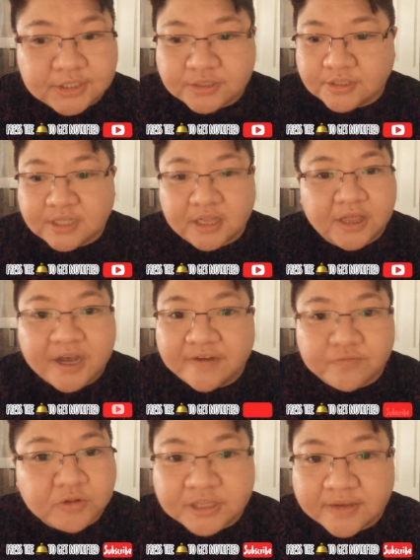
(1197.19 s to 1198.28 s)
You, the
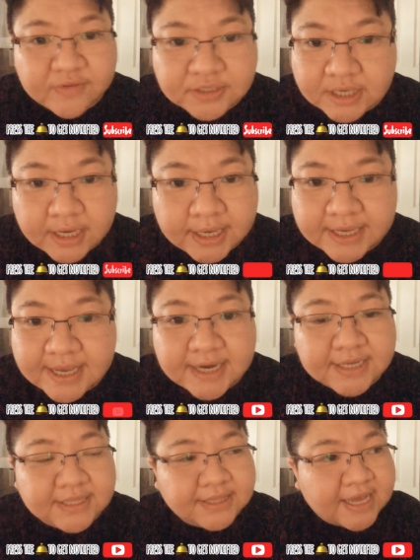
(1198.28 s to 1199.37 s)
love will never die, and
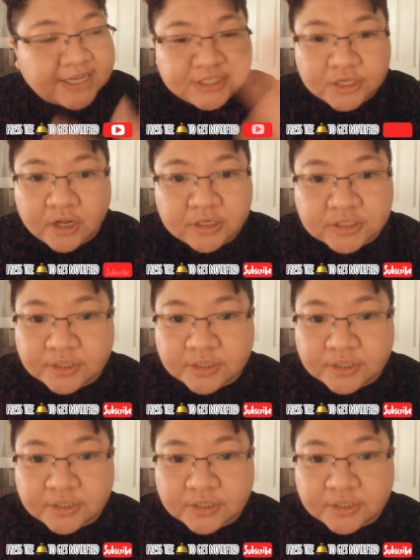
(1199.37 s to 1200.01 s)
it lasts on